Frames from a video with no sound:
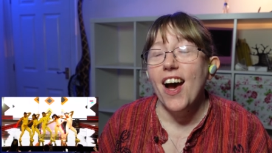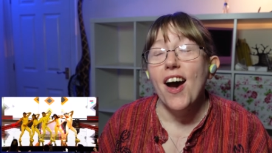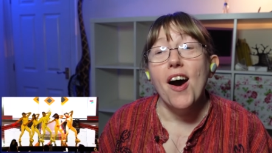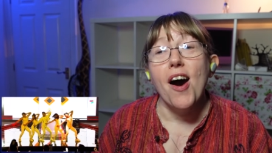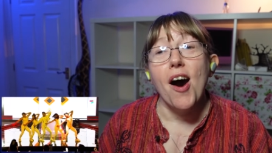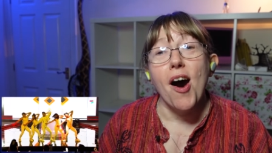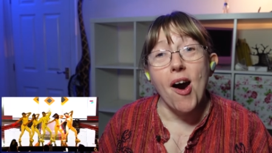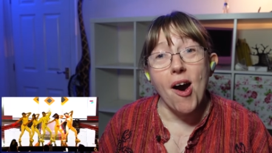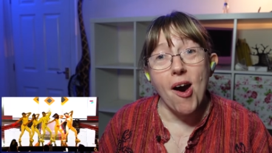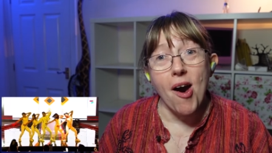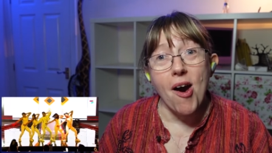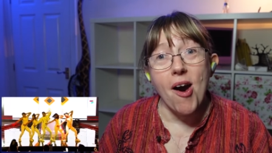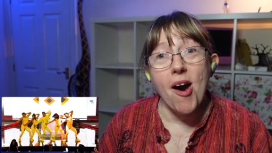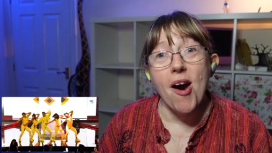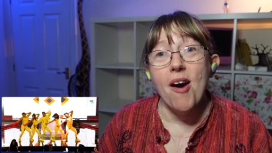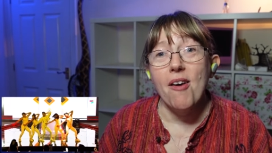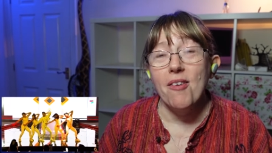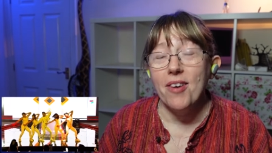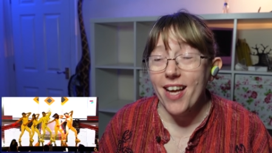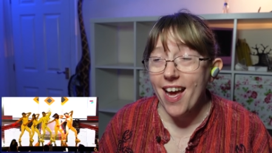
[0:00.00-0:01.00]

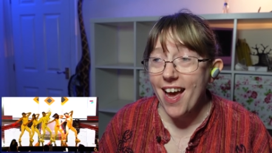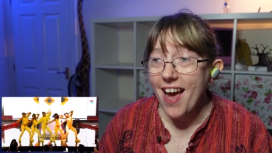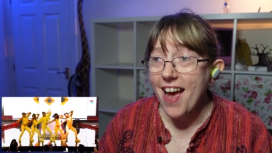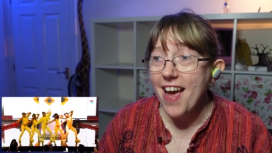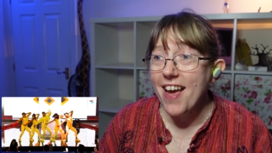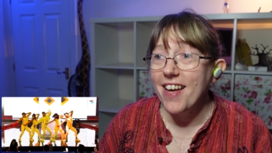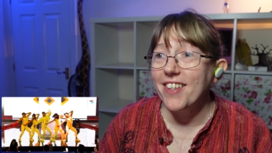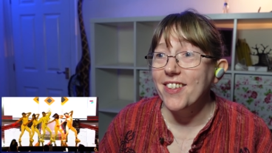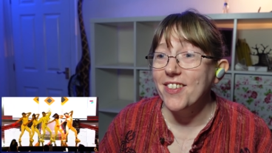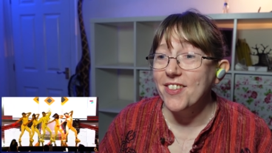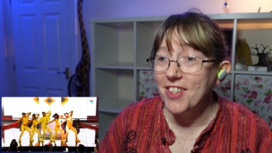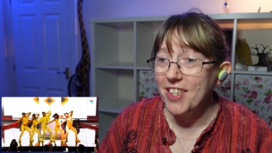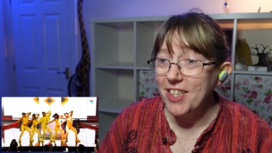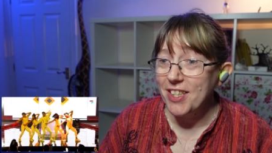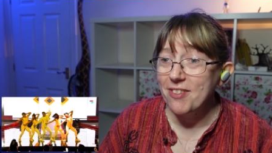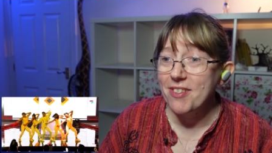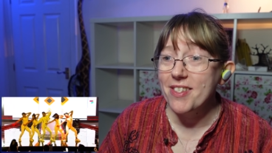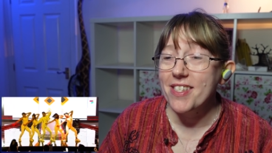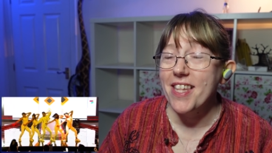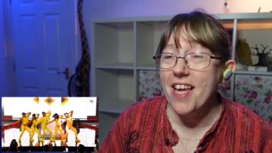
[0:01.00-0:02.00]
Ah, okay, good
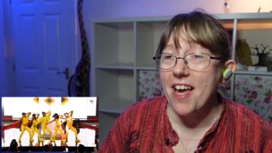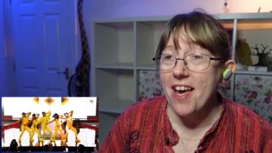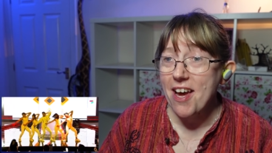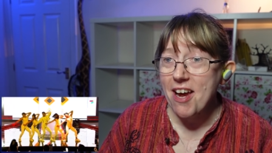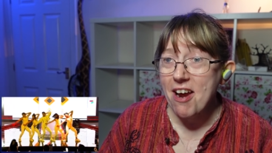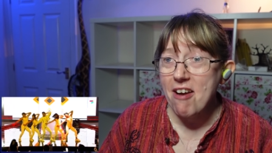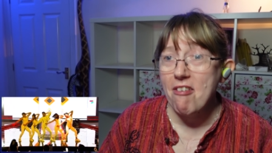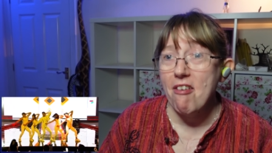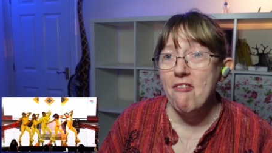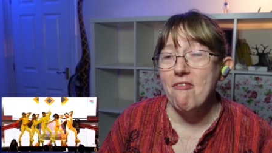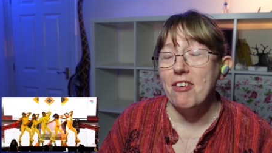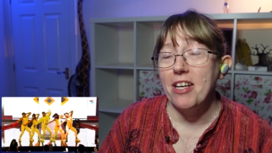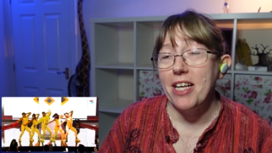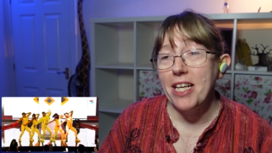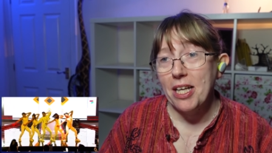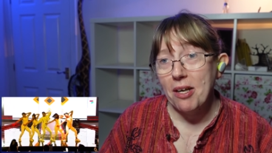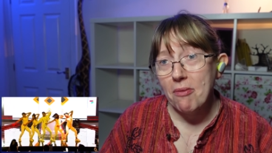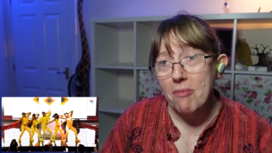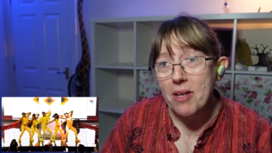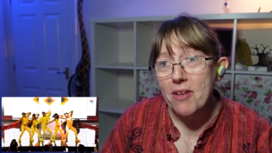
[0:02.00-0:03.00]
use there of a
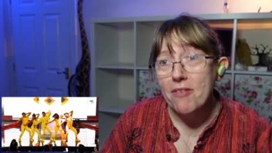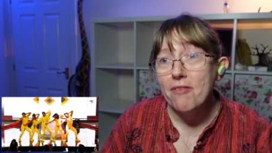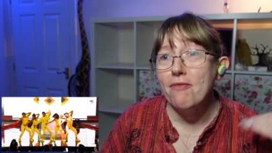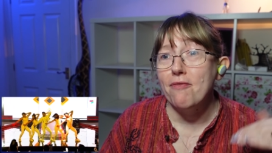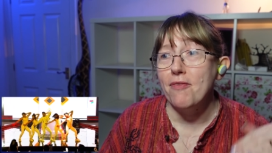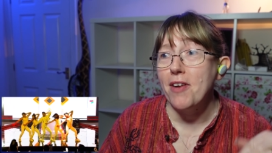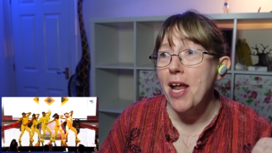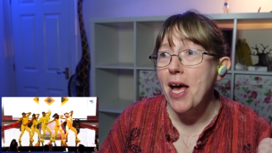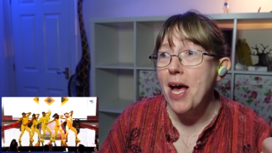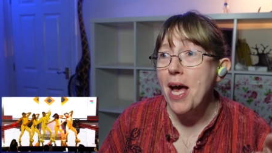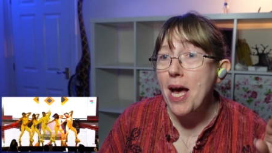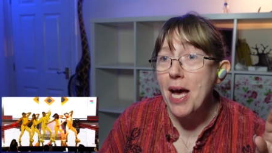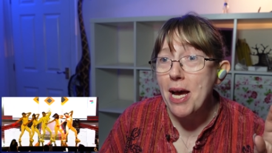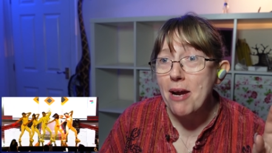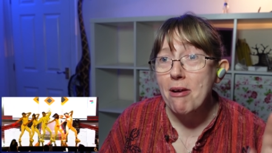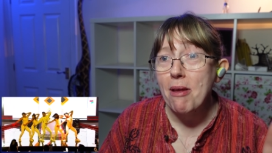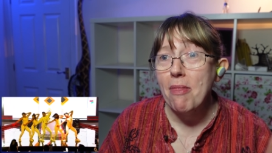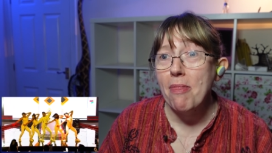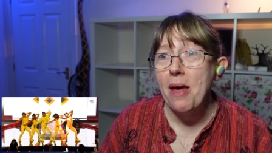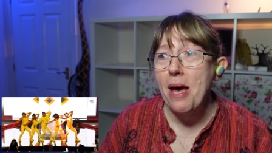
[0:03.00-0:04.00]
little bit of
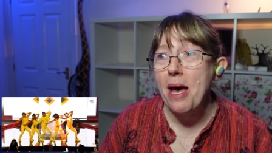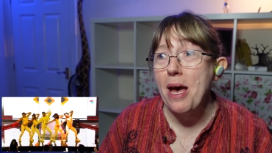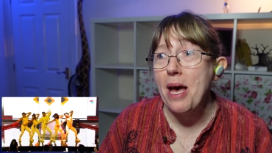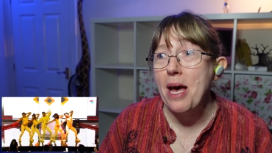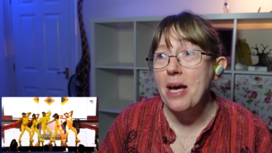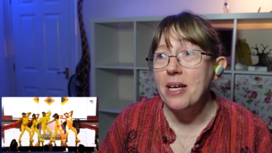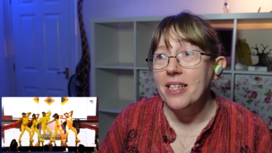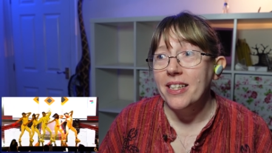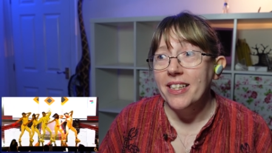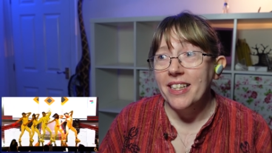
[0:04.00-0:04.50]
flair in there.